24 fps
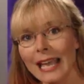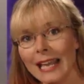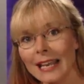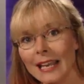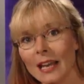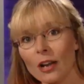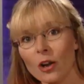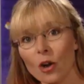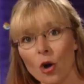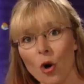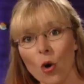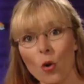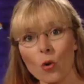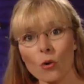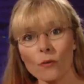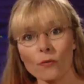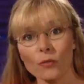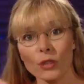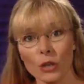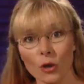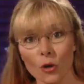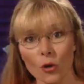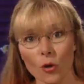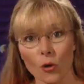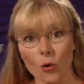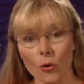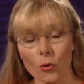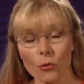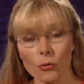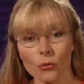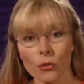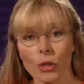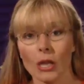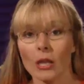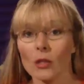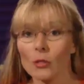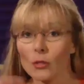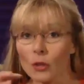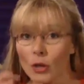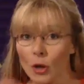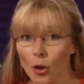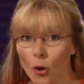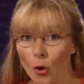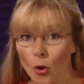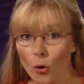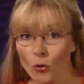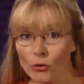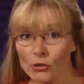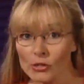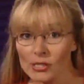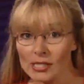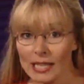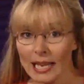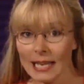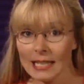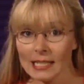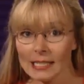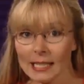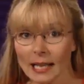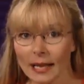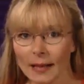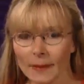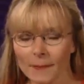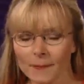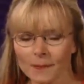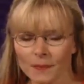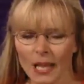inner core of the Earth's centre,